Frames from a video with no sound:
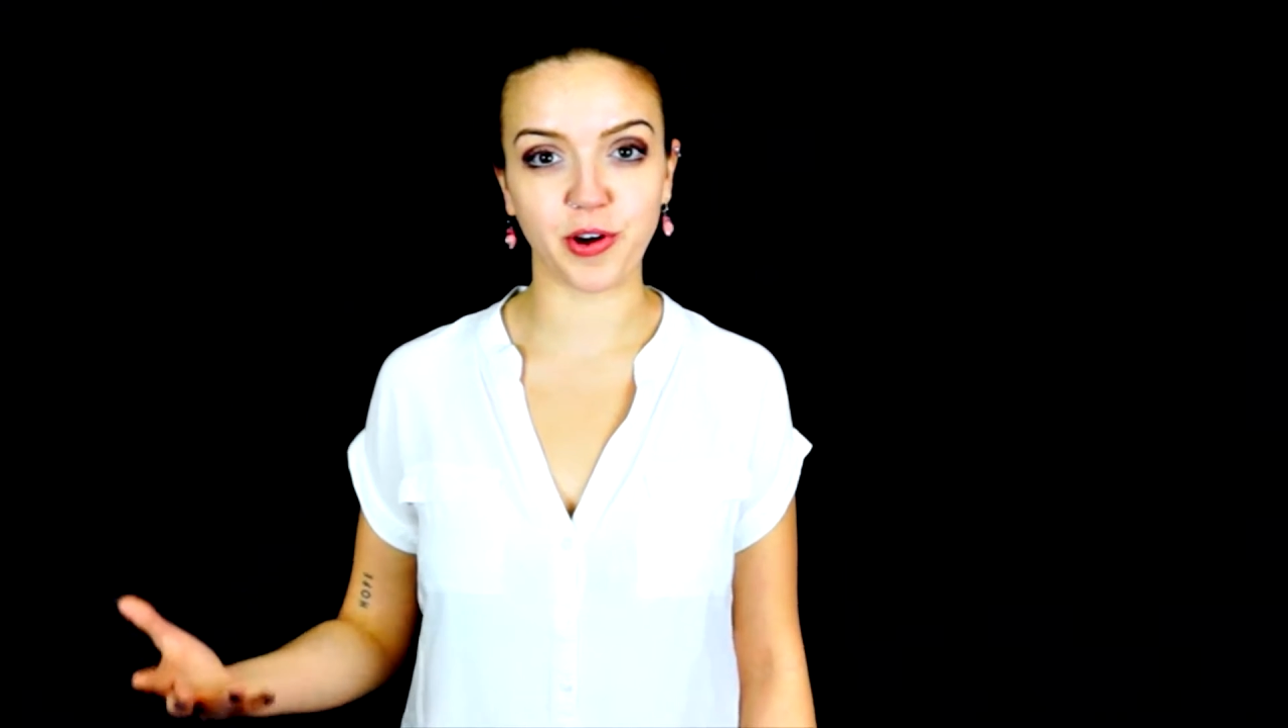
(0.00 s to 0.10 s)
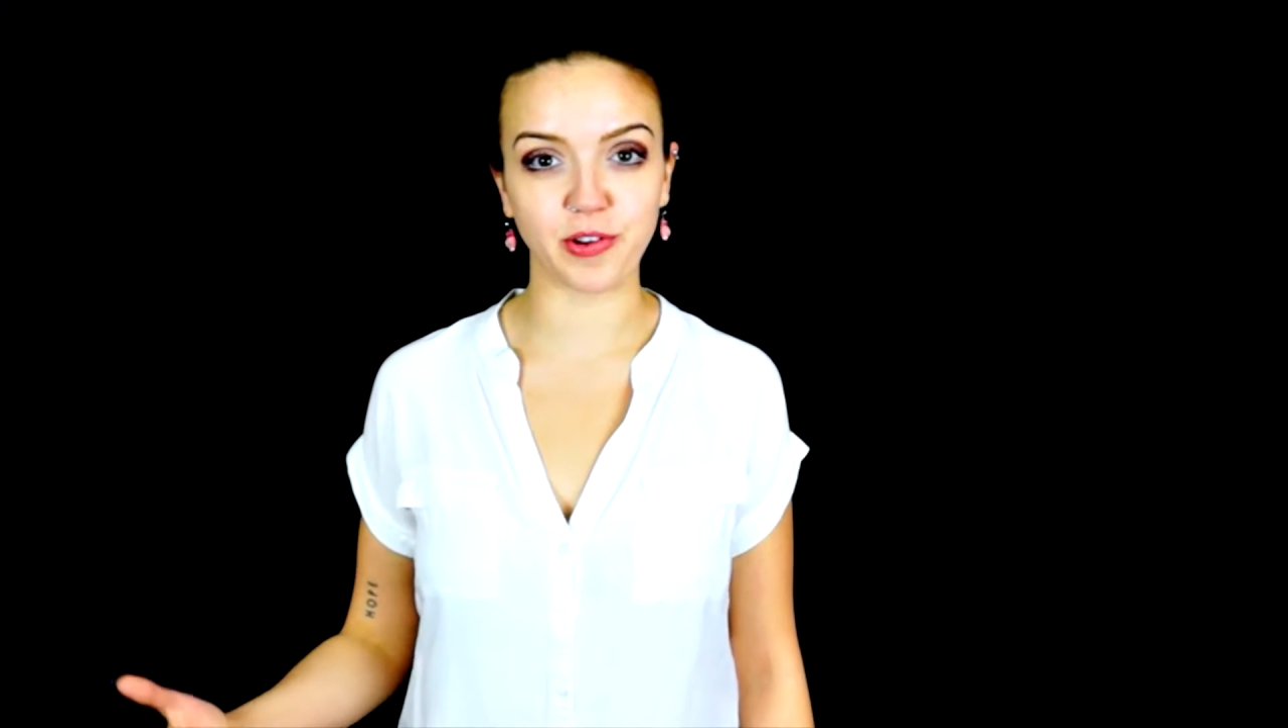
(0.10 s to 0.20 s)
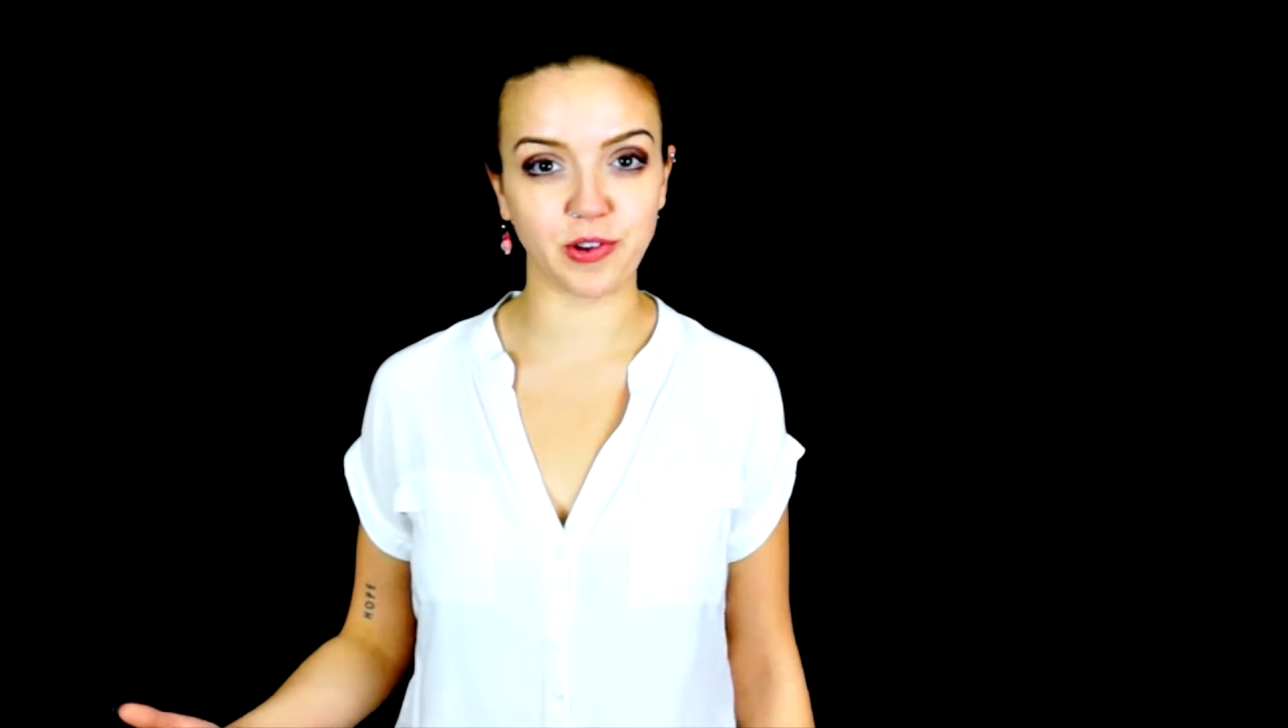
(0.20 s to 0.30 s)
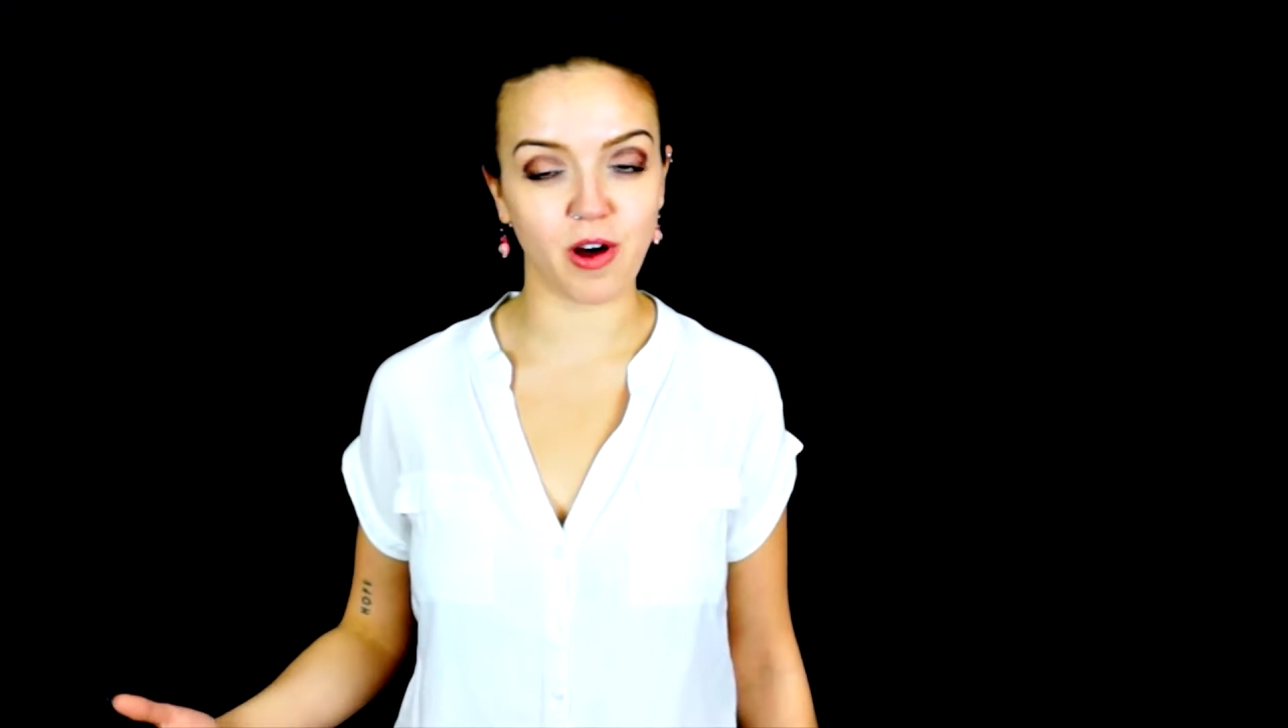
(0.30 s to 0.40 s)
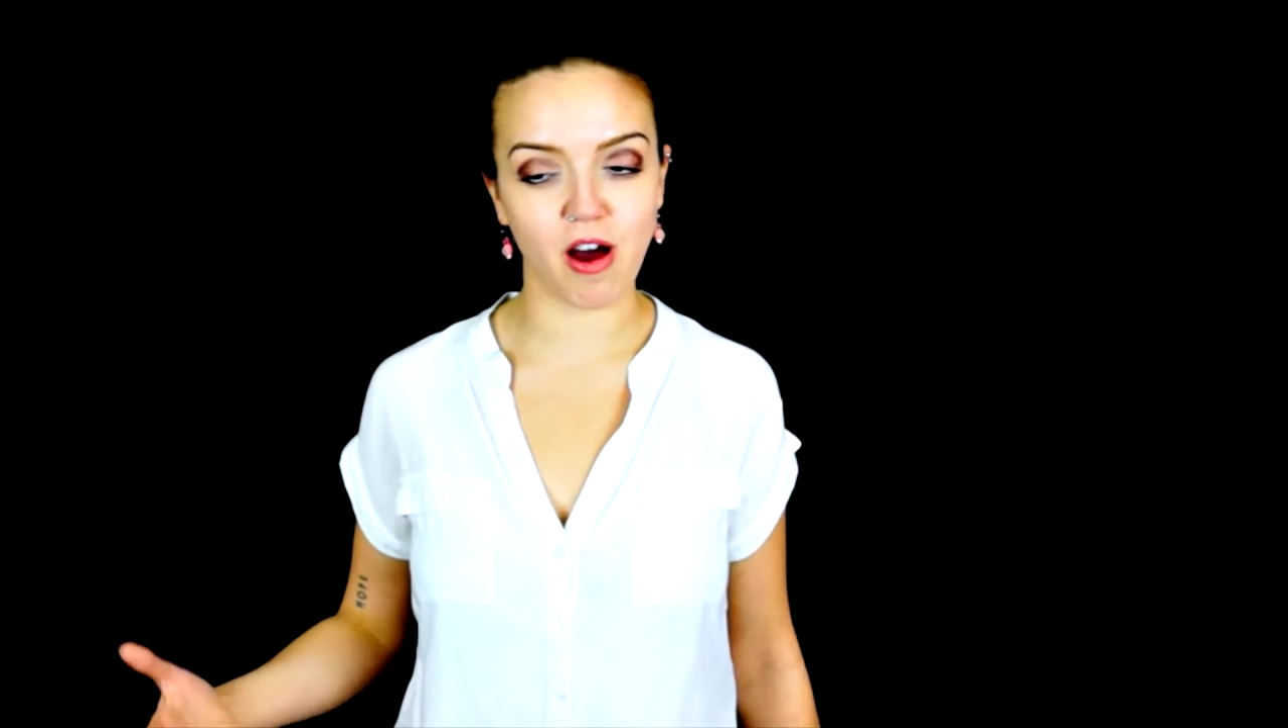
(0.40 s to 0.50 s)
a
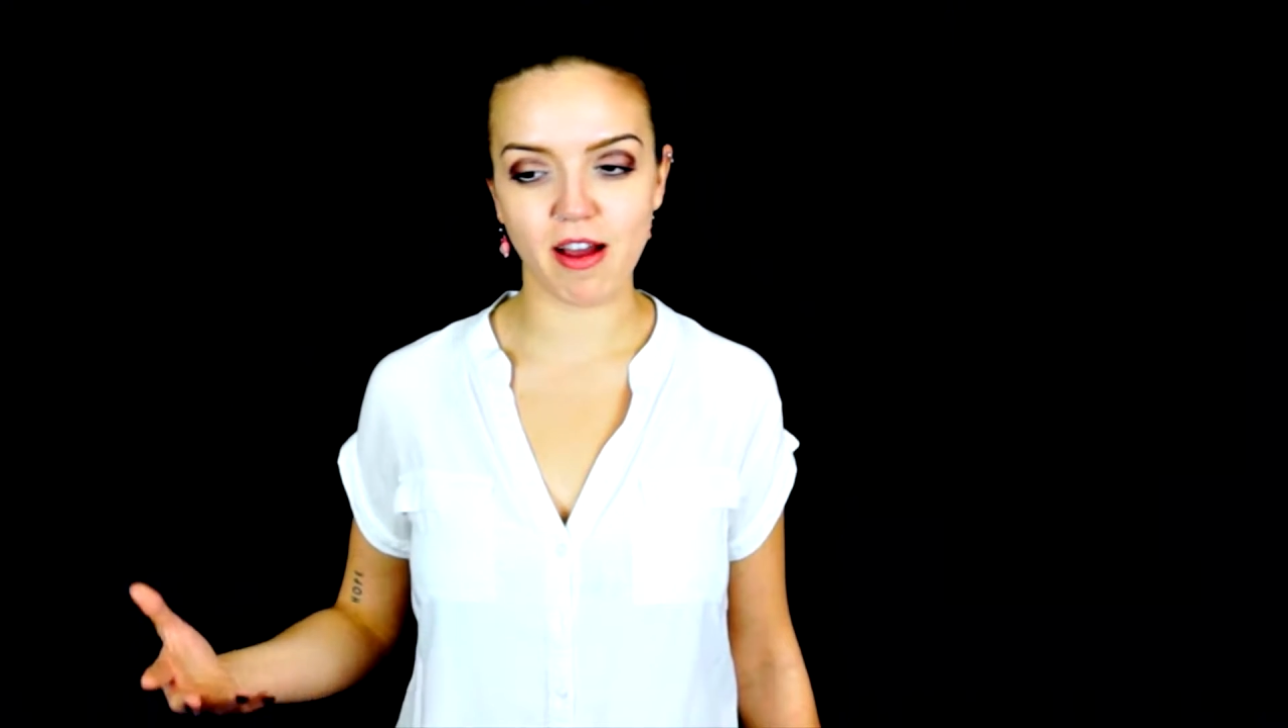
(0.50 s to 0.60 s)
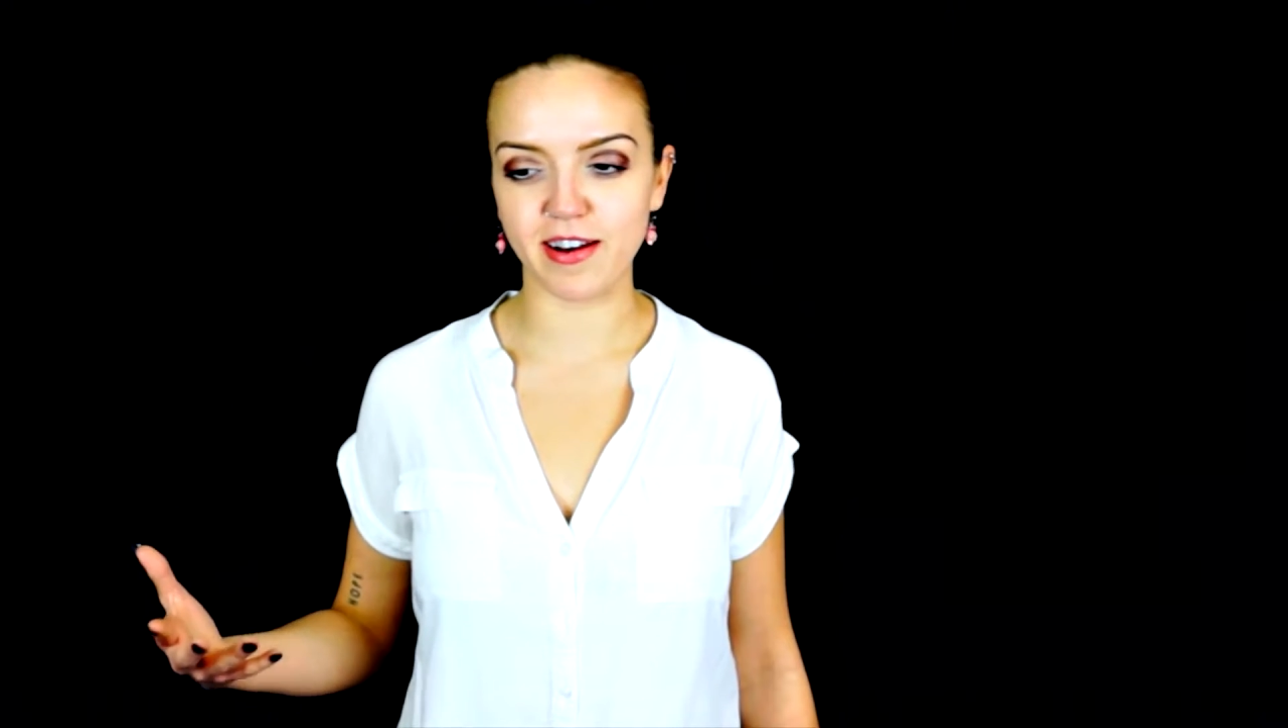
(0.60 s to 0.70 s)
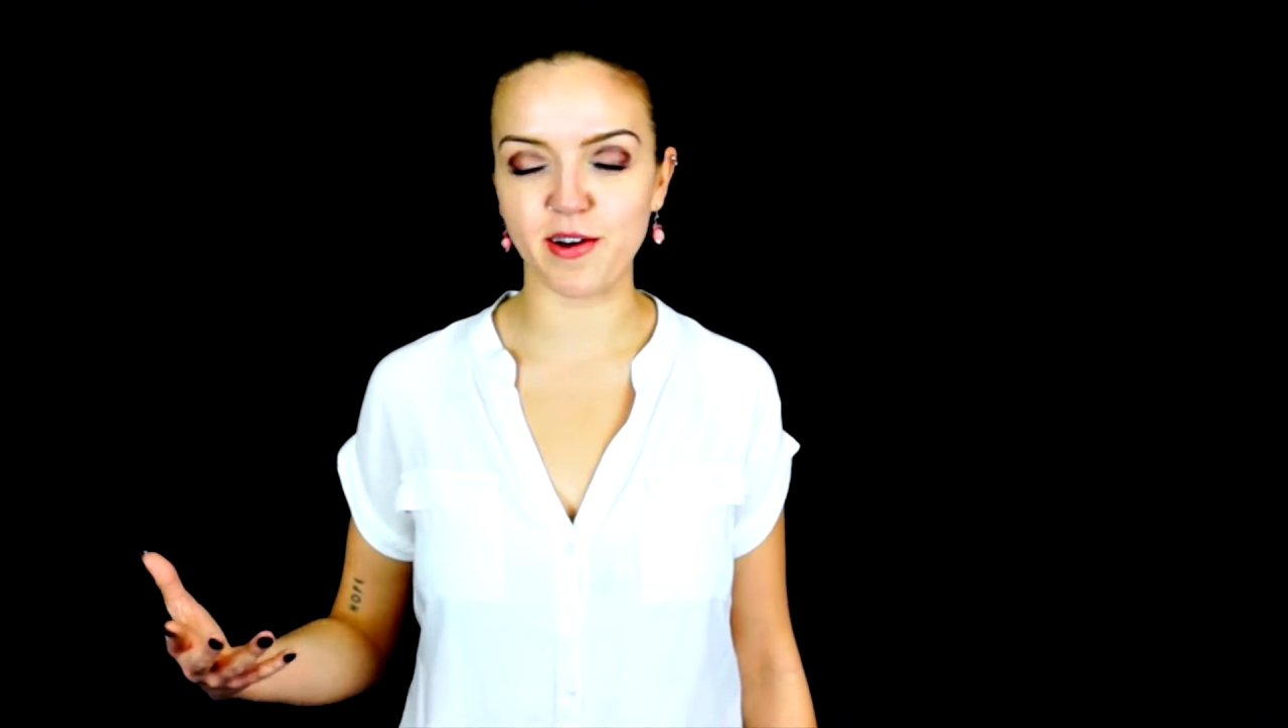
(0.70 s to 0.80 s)
lot